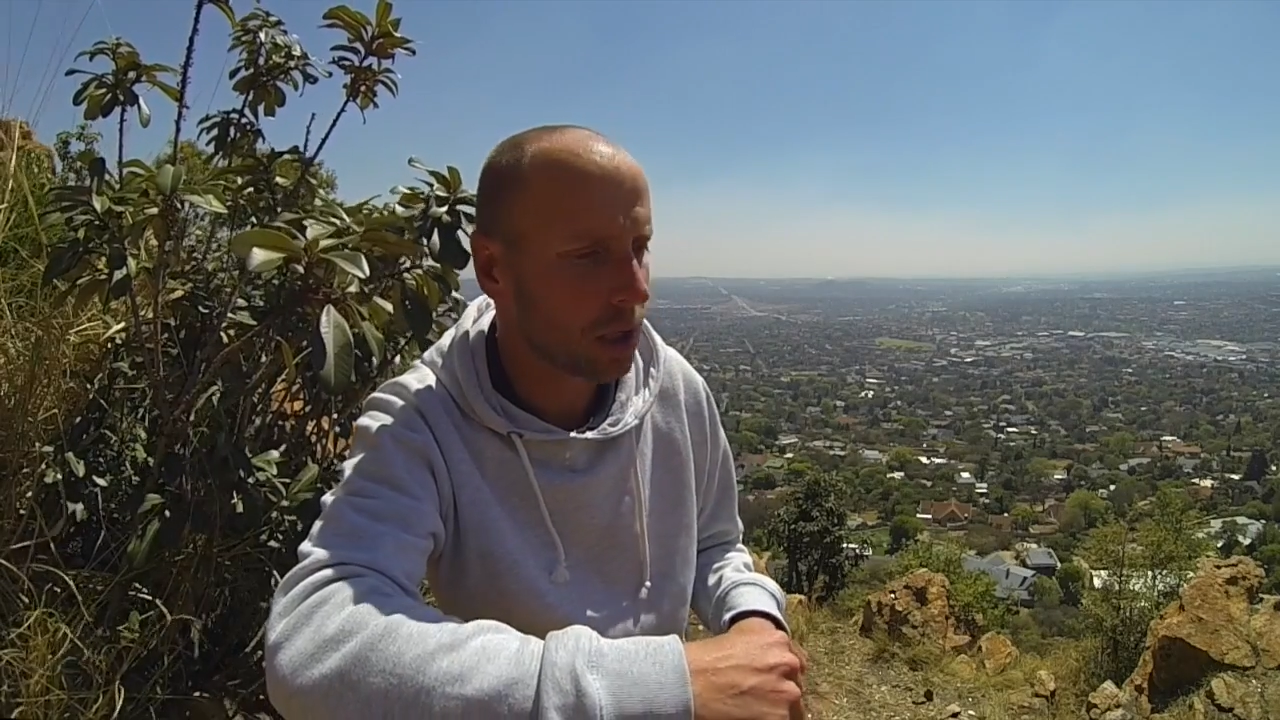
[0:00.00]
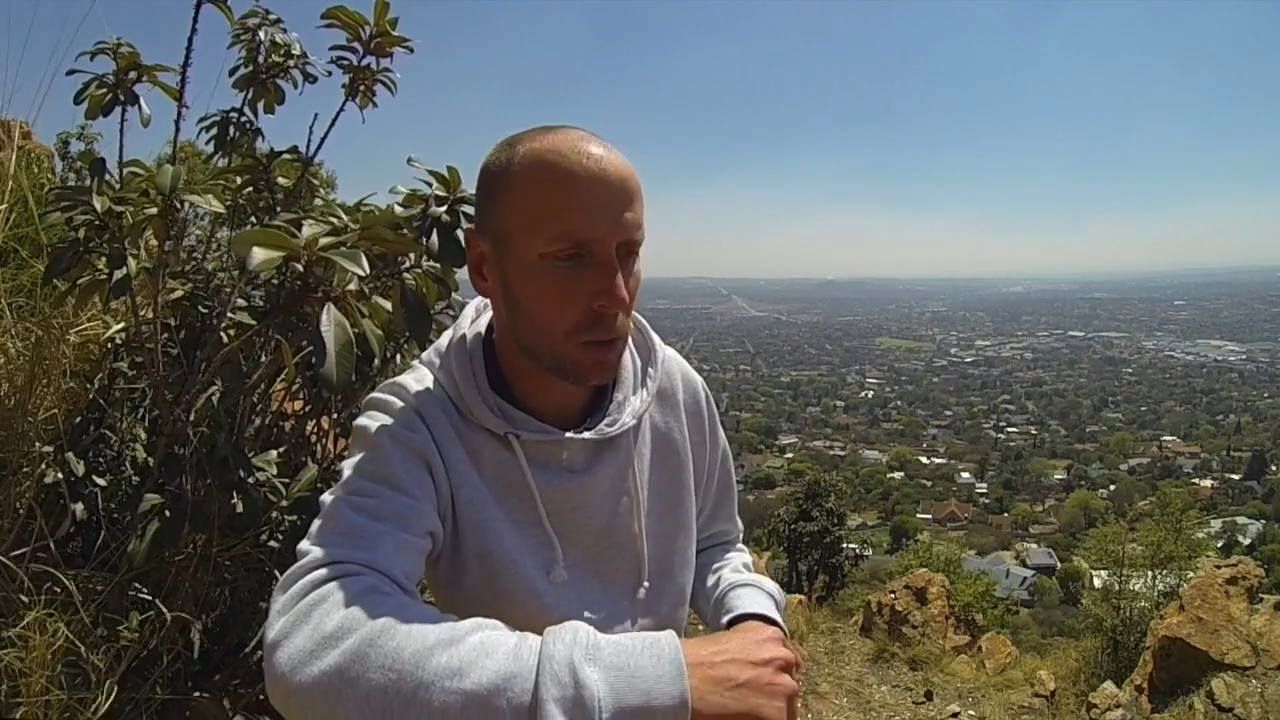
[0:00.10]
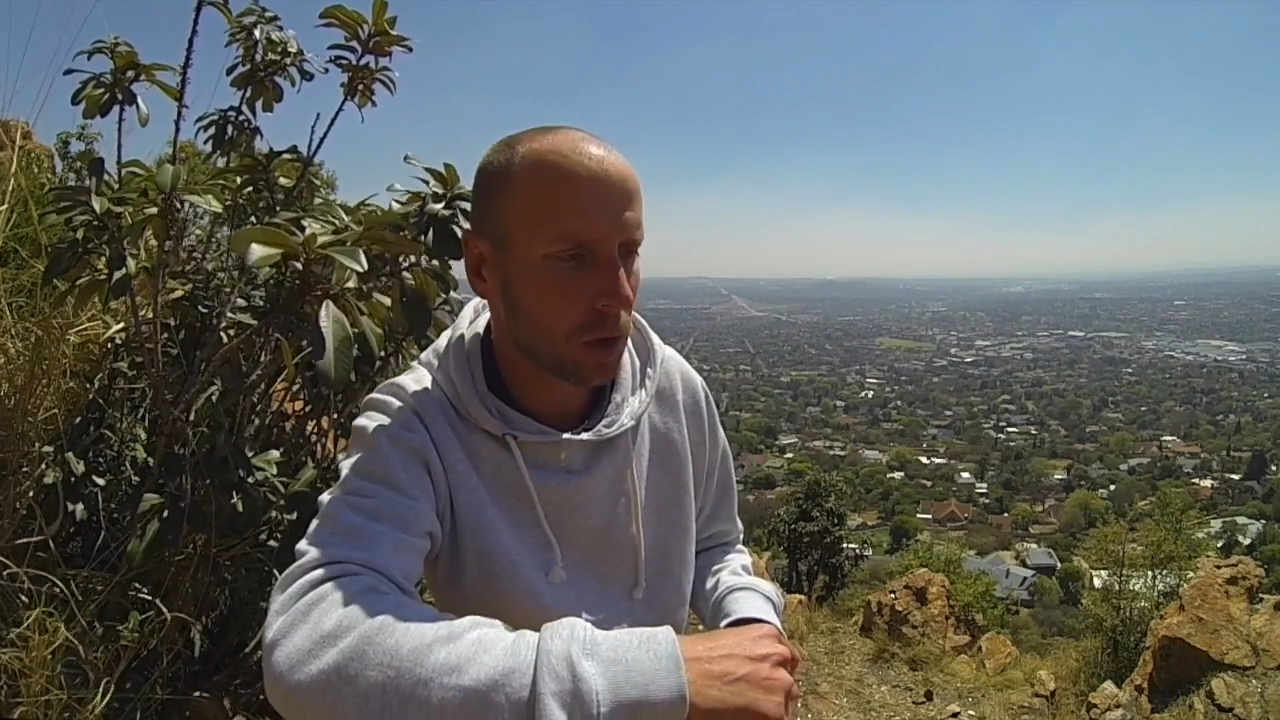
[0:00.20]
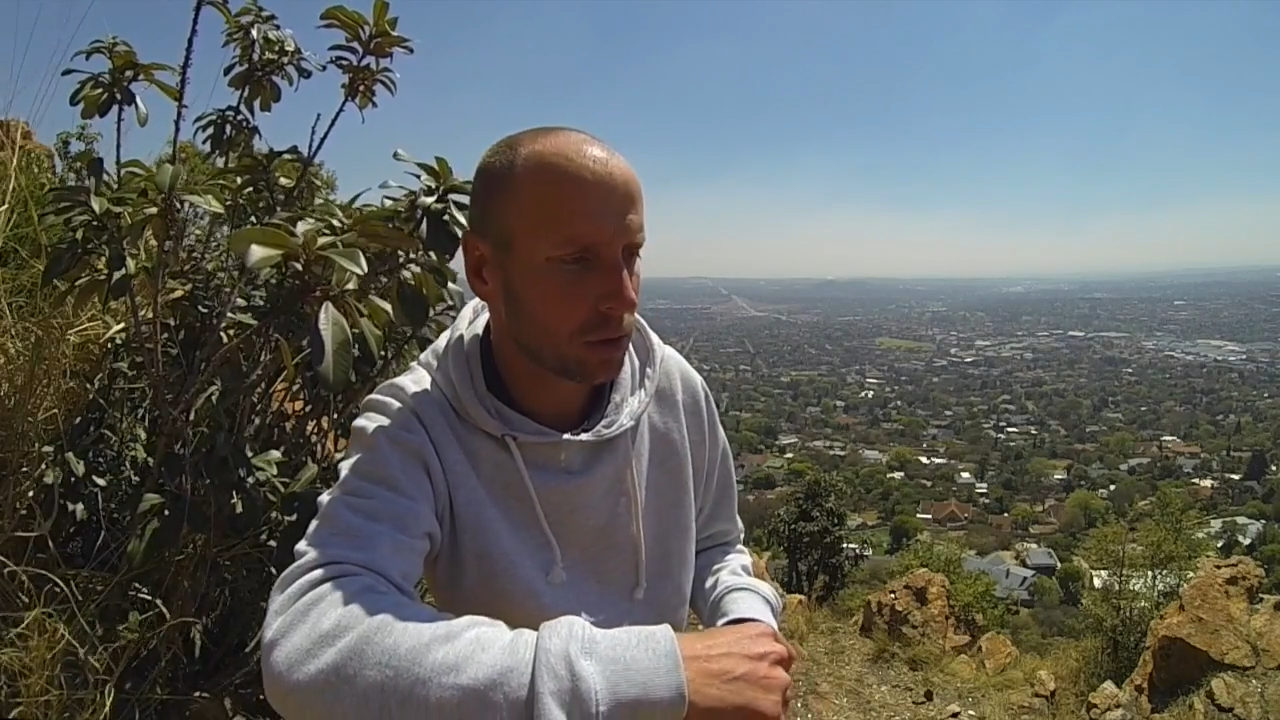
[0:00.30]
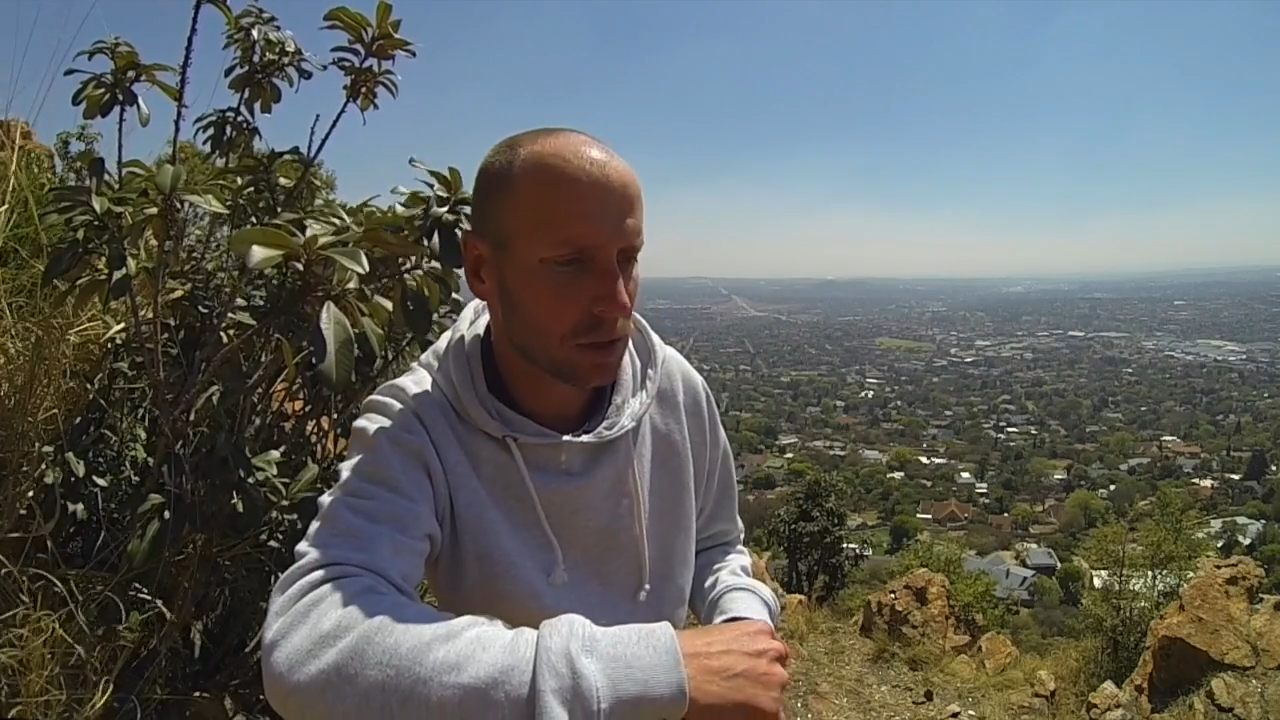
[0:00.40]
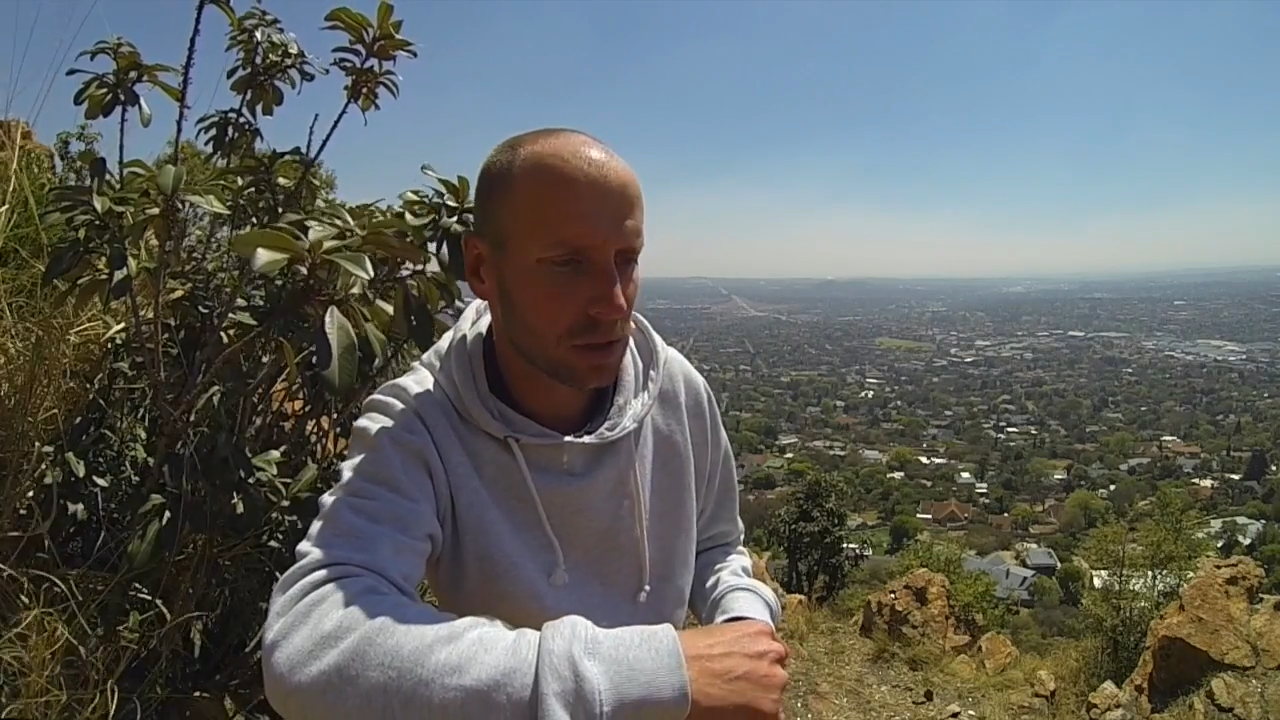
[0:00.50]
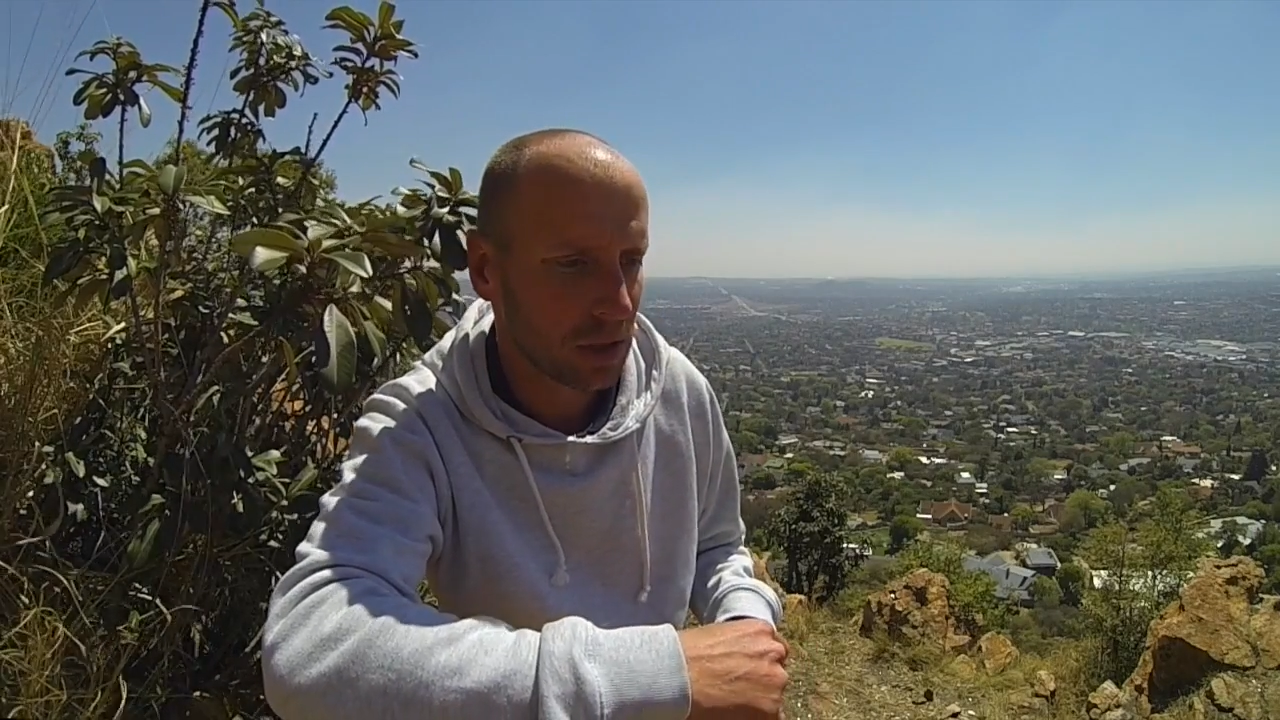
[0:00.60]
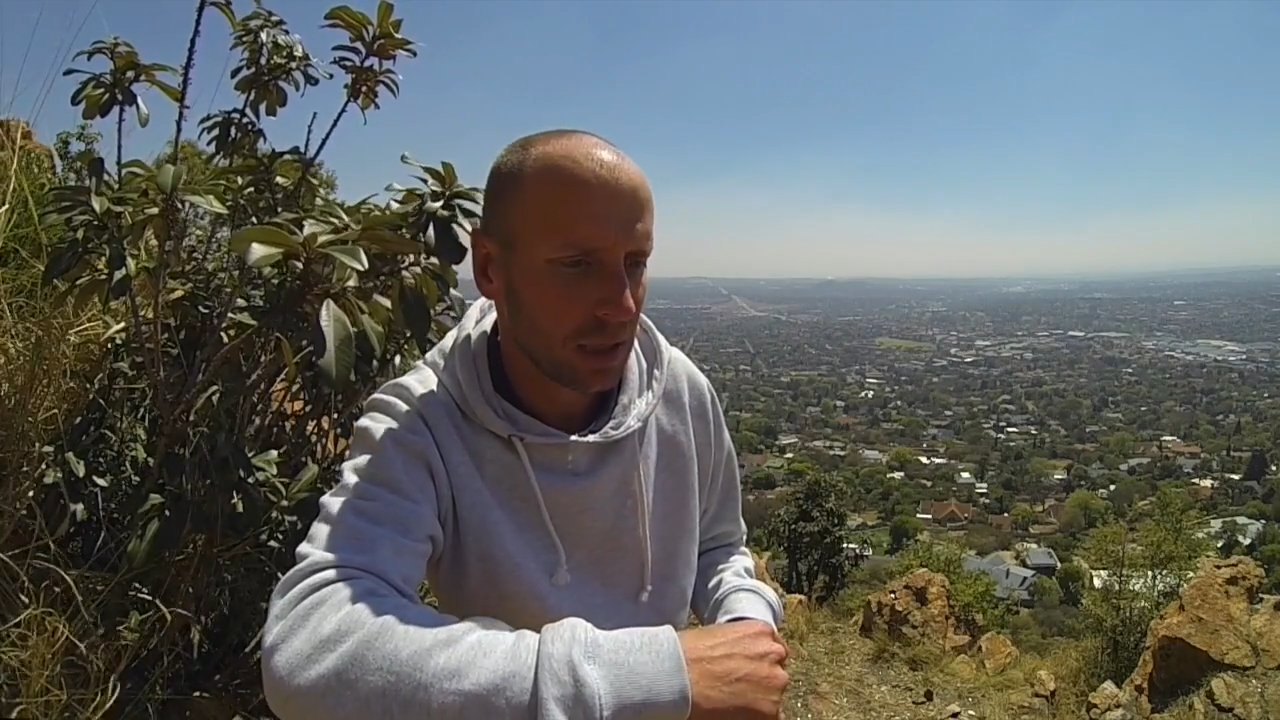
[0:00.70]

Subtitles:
quotes